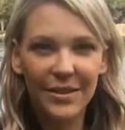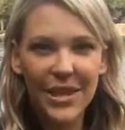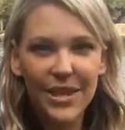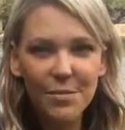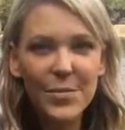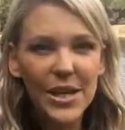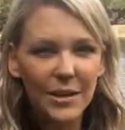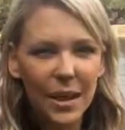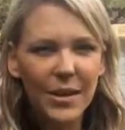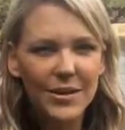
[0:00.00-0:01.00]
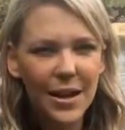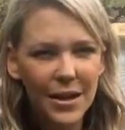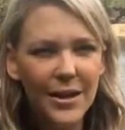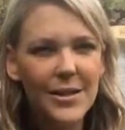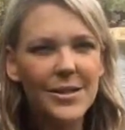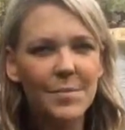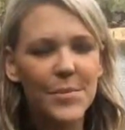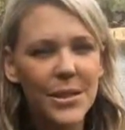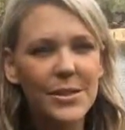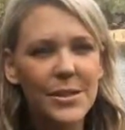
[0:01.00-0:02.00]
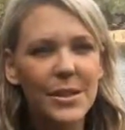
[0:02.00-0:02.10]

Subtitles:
They give me a lot of nuggets, some things